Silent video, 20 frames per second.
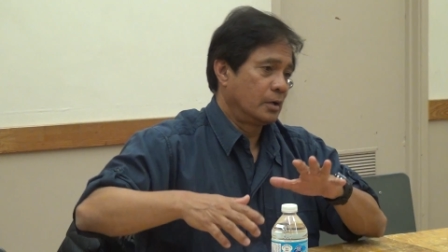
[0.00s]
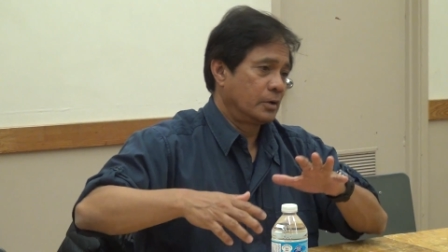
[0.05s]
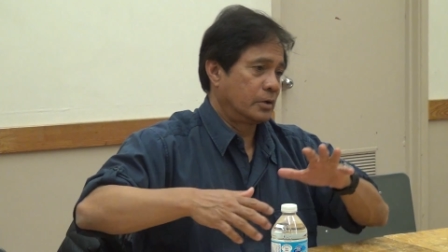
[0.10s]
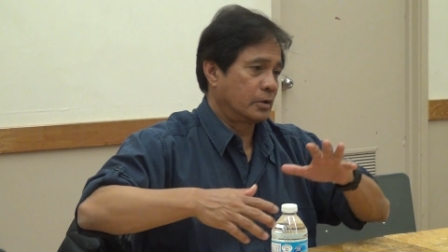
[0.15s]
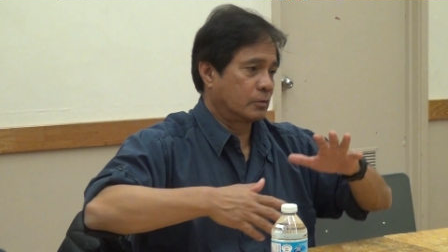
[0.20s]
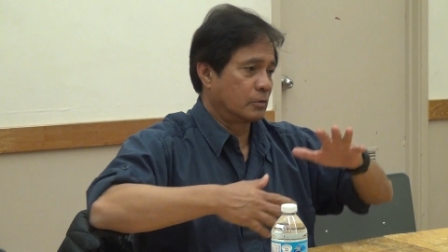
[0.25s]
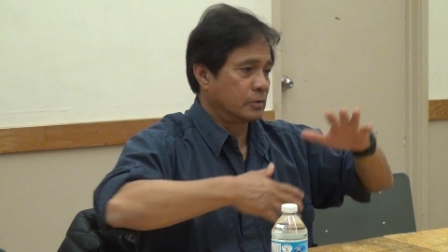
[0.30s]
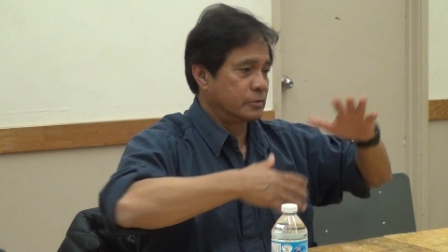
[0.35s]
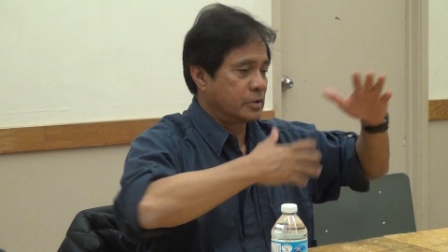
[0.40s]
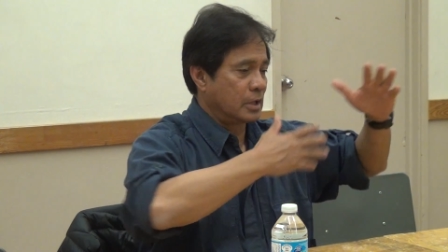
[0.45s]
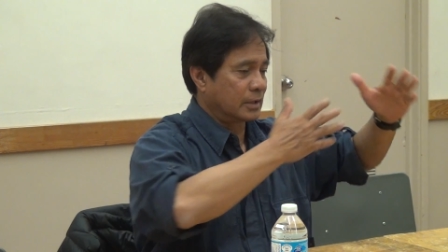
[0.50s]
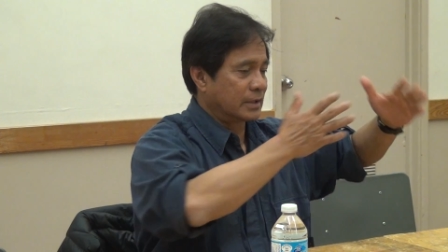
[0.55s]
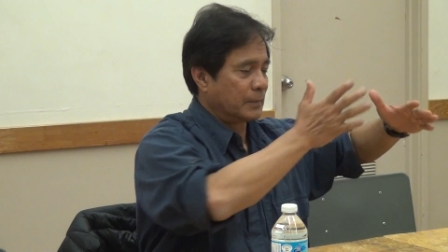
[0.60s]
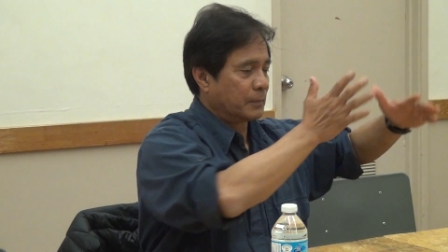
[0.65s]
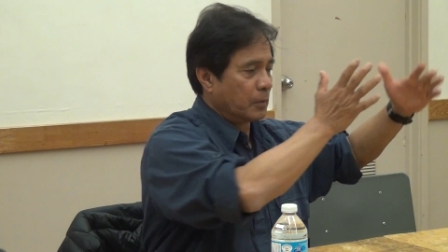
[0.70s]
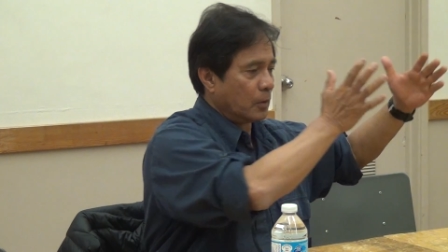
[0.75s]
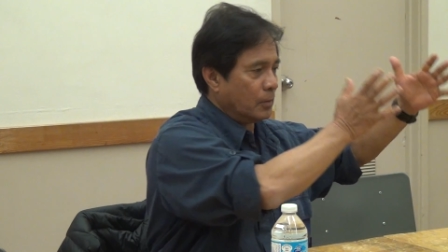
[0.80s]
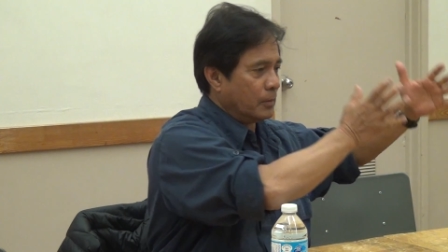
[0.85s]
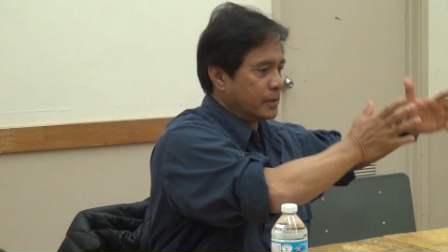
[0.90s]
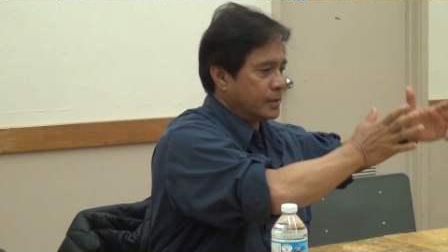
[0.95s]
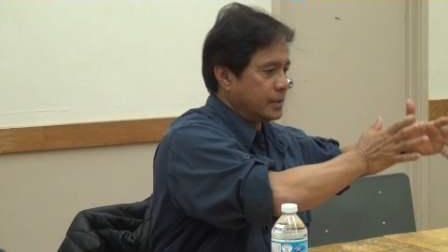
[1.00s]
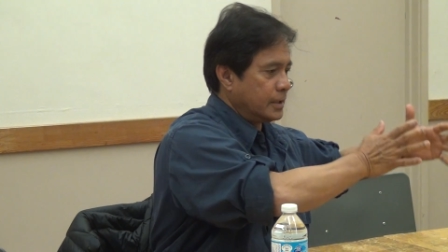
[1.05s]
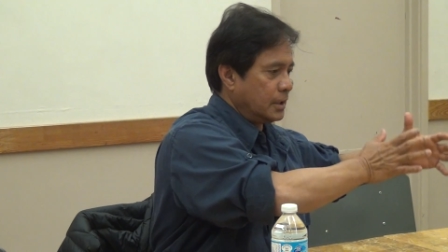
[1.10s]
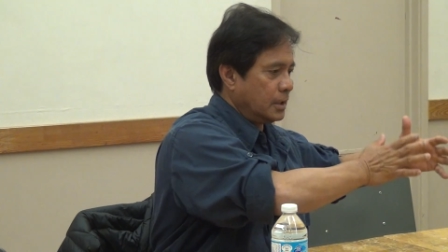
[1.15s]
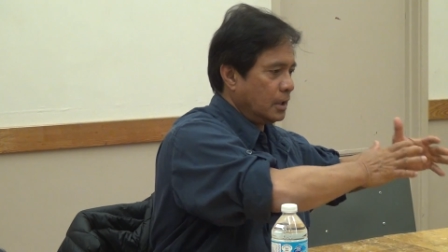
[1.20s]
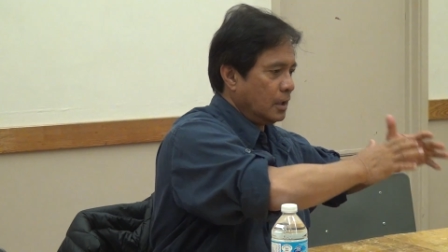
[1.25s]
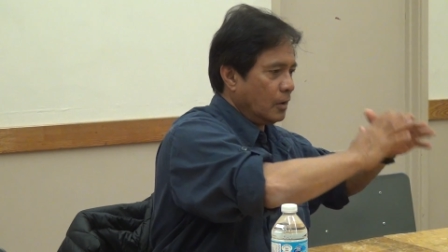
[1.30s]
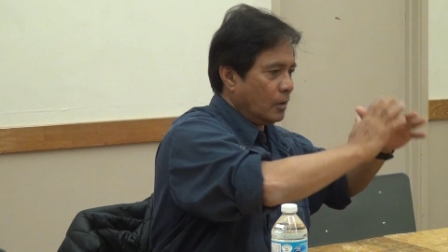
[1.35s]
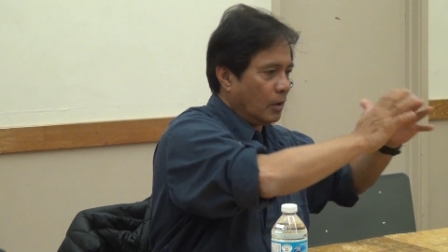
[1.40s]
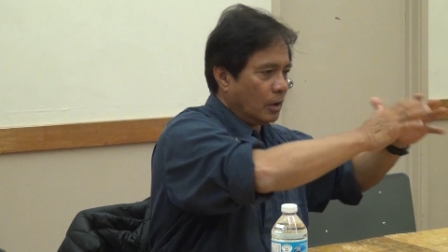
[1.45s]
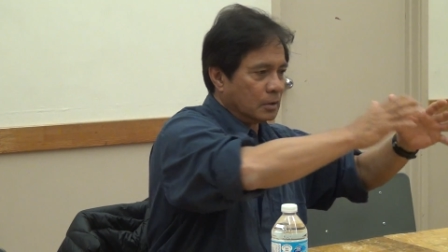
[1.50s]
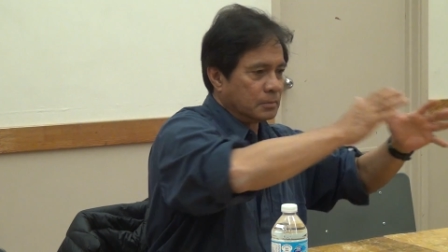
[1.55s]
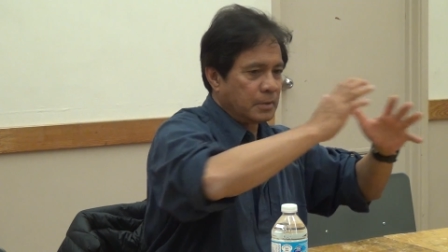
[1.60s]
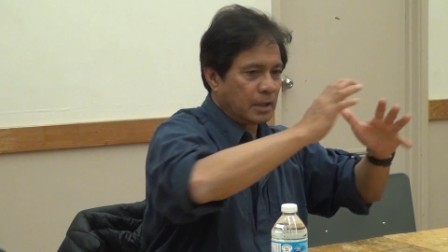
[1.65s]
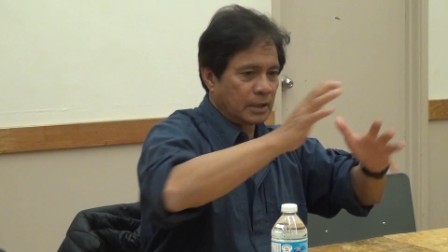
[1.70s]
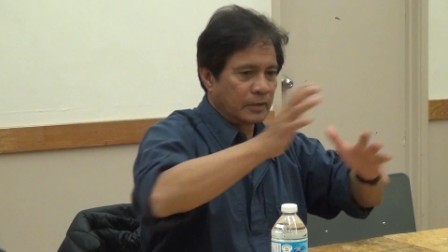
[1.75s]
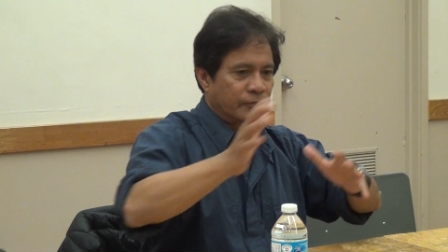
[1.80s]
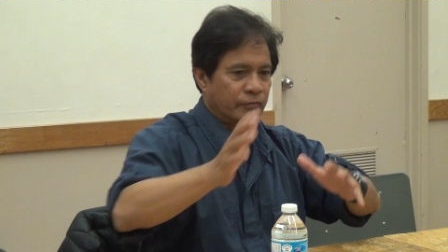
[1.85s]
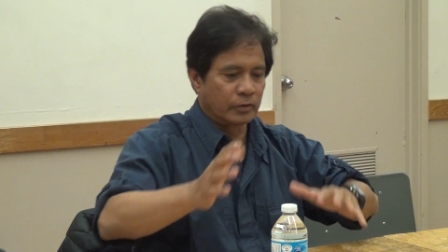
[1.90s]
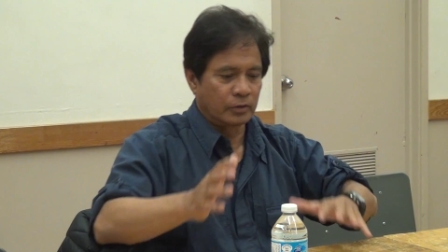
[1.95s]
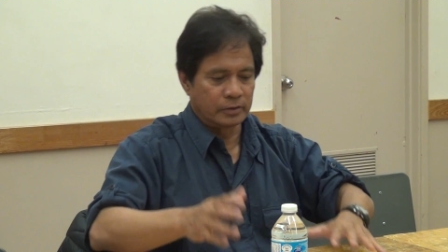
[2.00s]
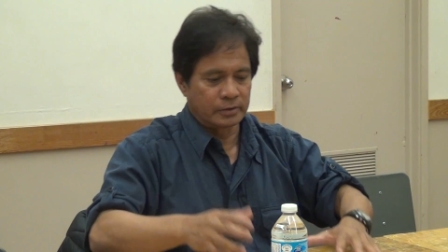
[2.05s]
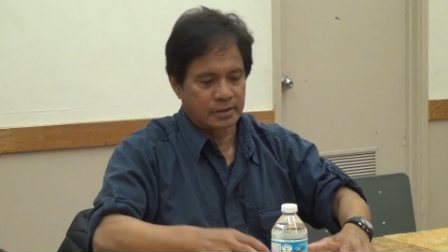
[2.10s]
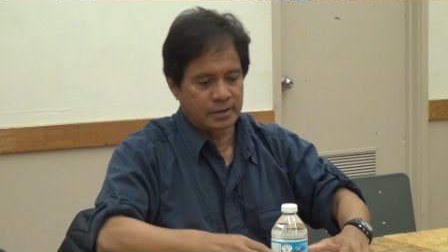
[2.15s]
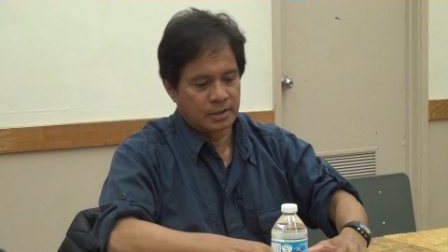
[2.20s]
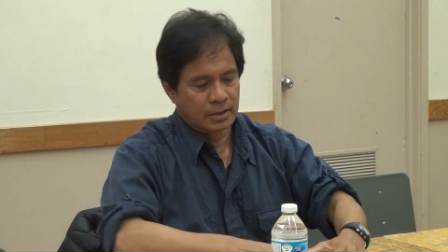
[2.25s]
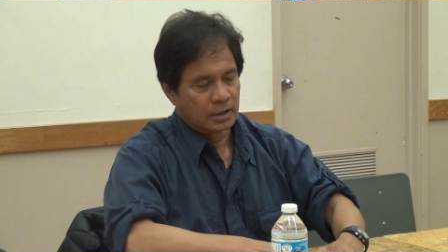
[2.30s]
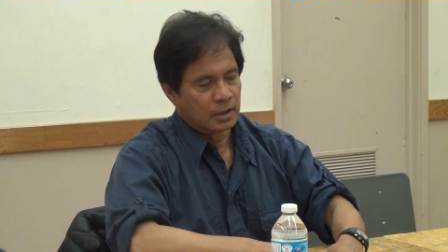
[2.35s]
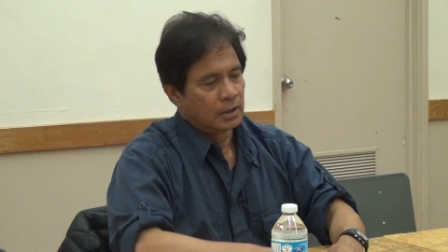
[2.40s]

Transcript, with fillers: to conduct diplomacy on many fronts.